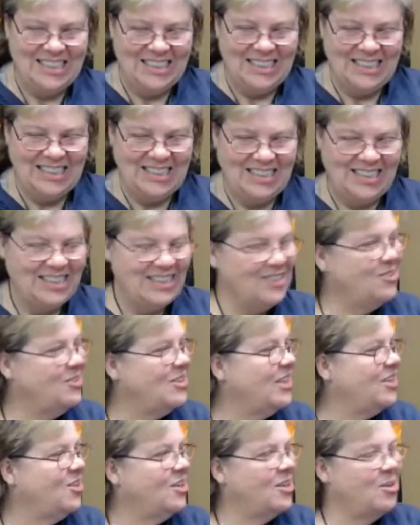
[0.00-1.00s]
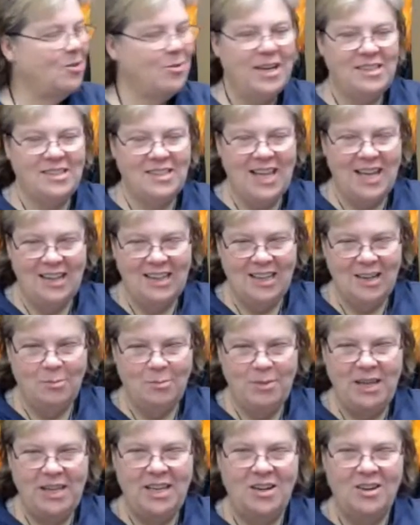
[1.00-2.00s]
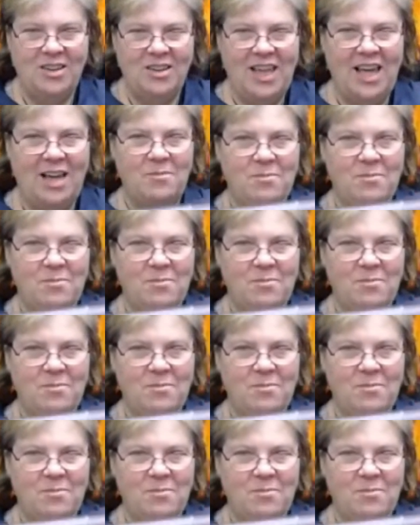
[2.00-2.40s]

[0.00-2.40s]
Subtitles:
Oh, I could erase that a little bit, couldn't I?